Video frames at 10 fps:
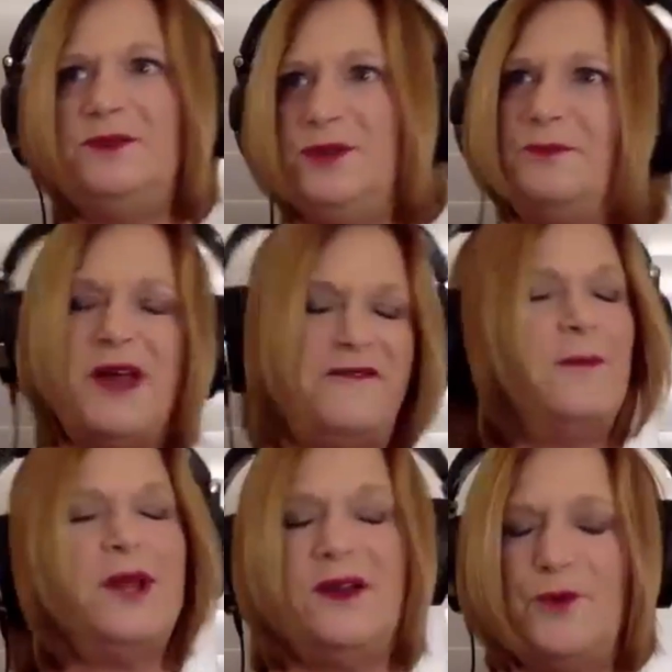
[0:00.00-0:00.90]
my
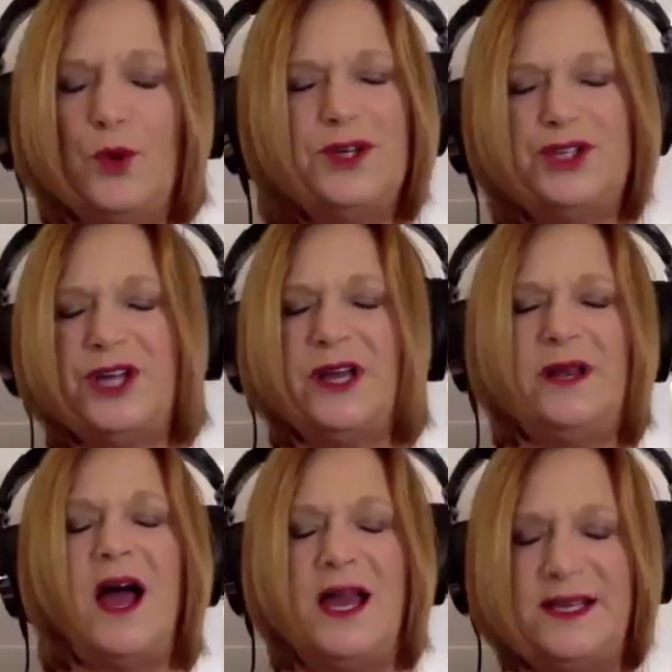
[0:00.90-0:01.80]
family of origin,
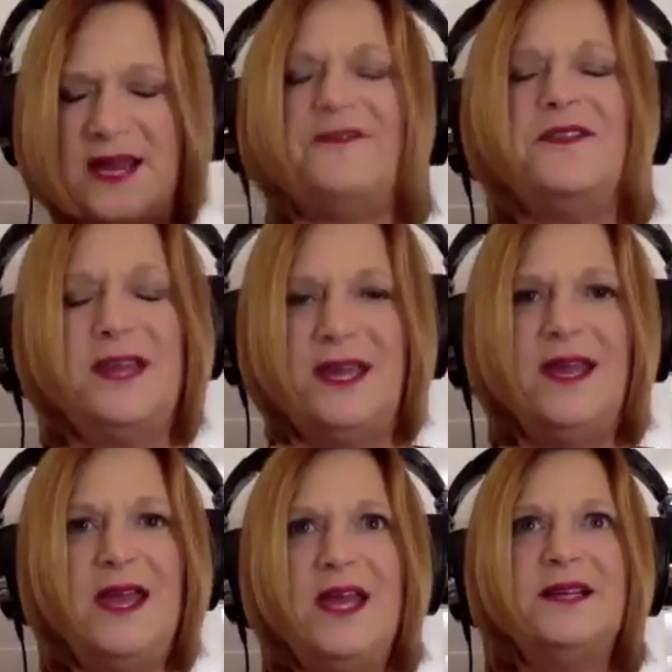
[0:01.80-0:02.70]
I definitely
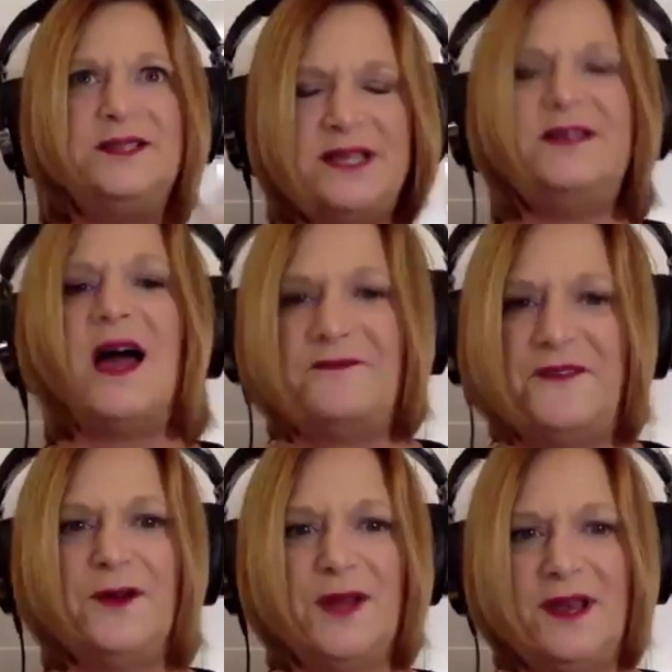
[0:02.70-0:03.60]
did not
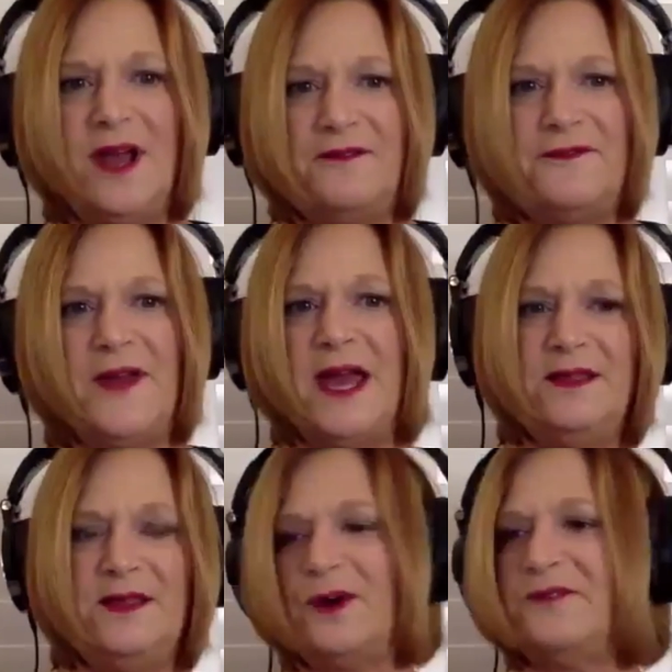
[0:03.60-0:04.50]
feel enough.
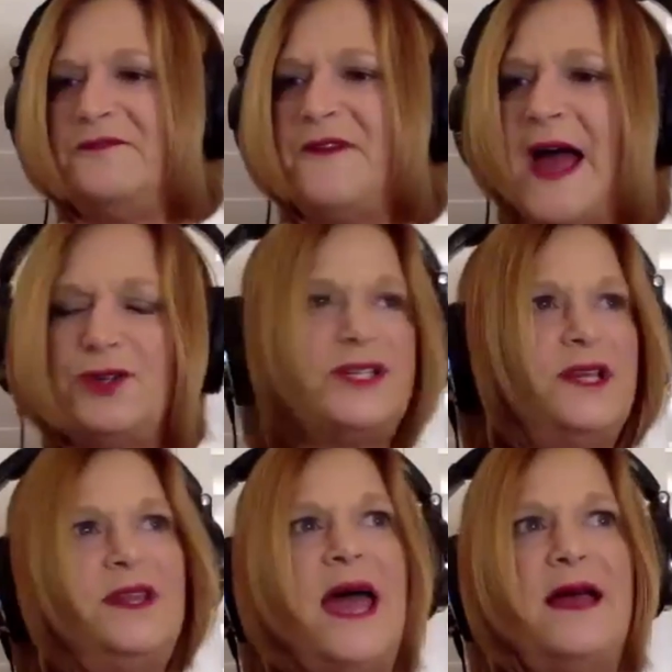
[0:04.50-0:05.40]
And there were factors
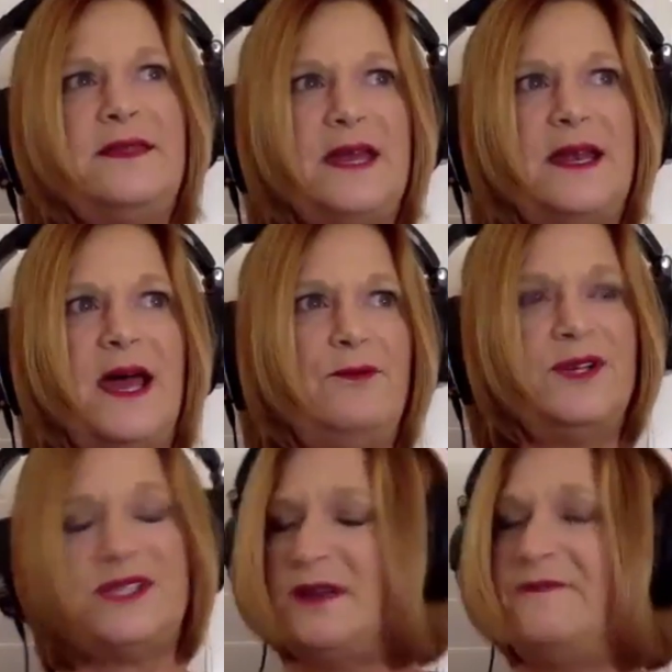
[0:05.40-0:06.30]
in that I
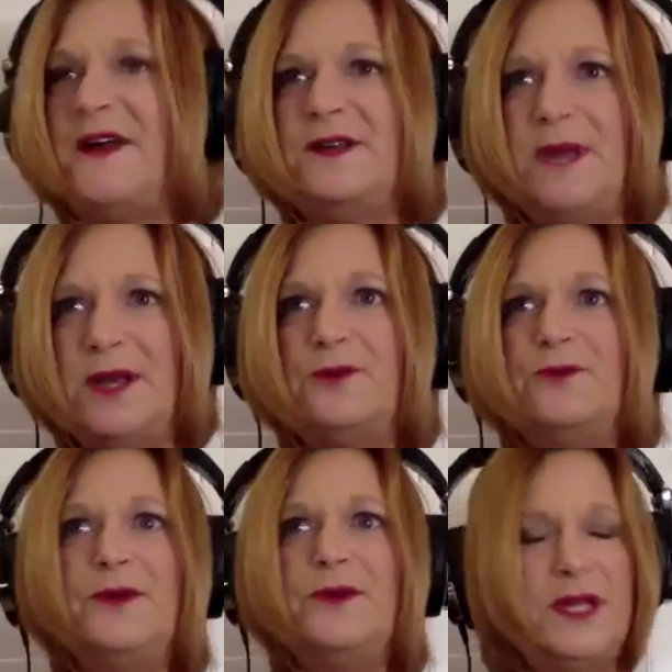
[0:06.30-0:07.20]
was in a fundamental
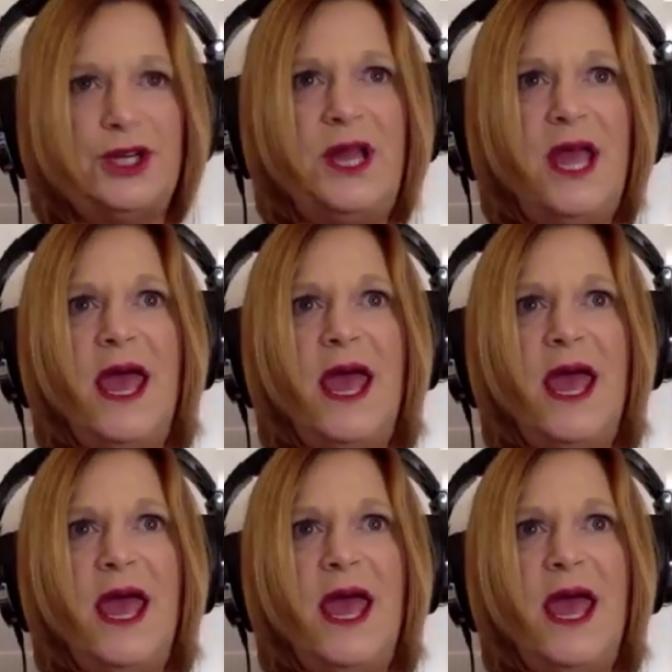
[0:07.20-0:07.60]
religion.